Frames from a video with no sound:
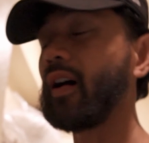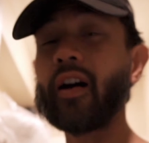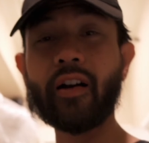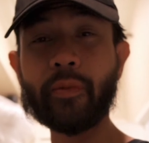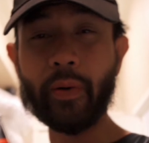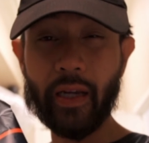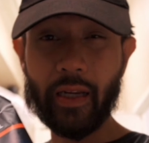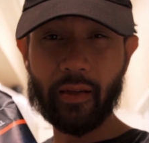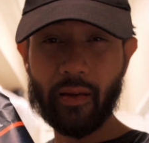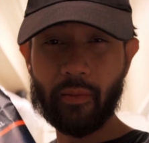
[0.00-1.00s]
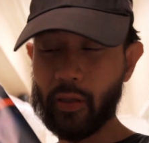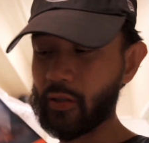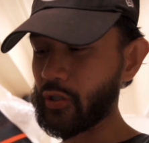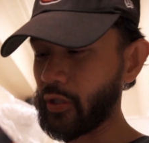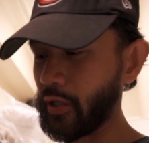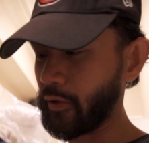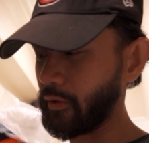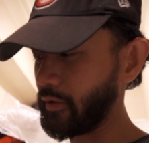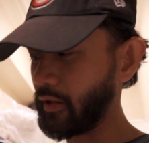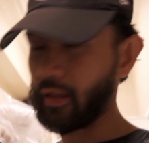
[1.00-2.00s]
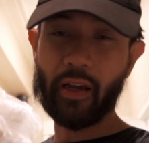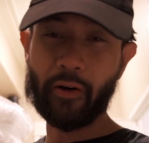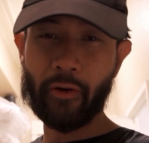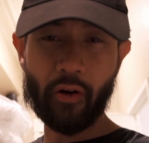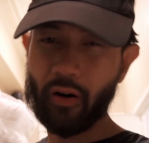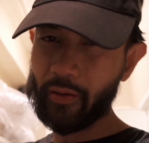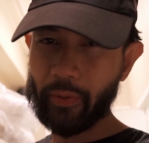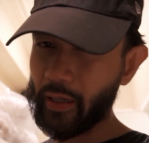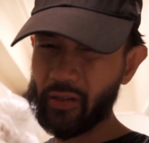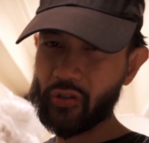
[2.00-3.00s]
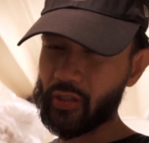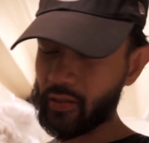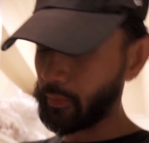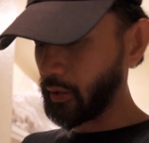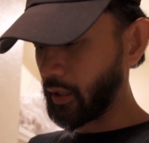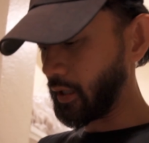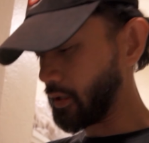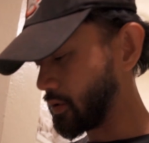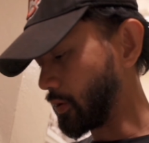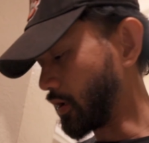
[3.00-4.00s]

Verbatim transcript: Hardbite, because you know, I don't know, Hardbite is just a play, to be